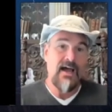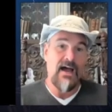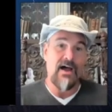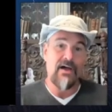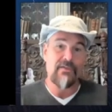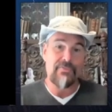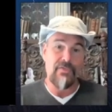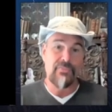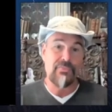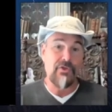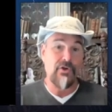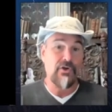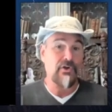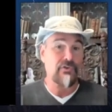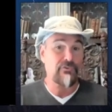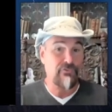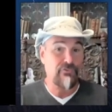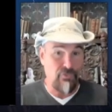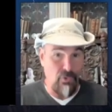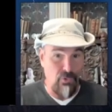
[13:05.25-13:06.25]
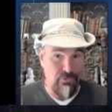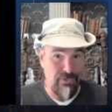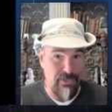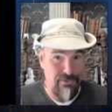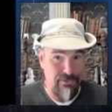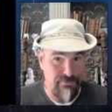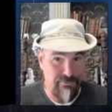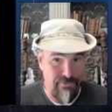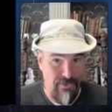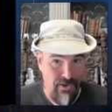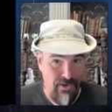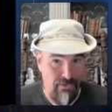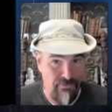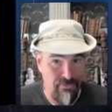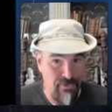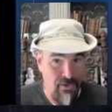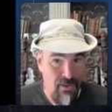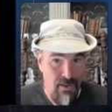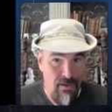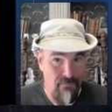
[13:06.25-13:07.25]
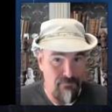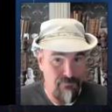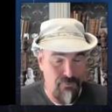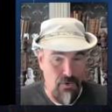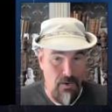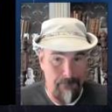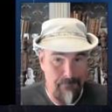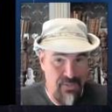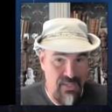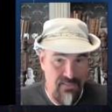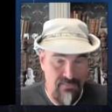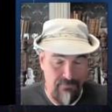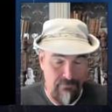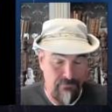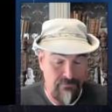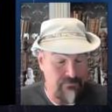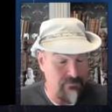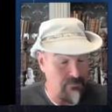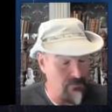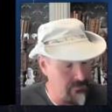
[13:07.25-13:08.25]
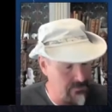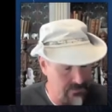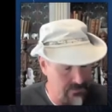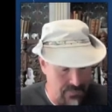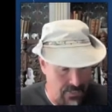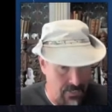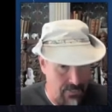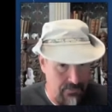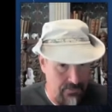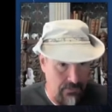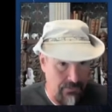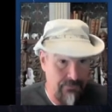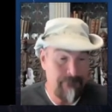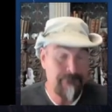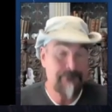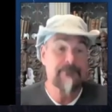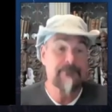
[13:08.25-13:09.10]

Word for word: Uh, the third sold his shares for a pittance, sadly.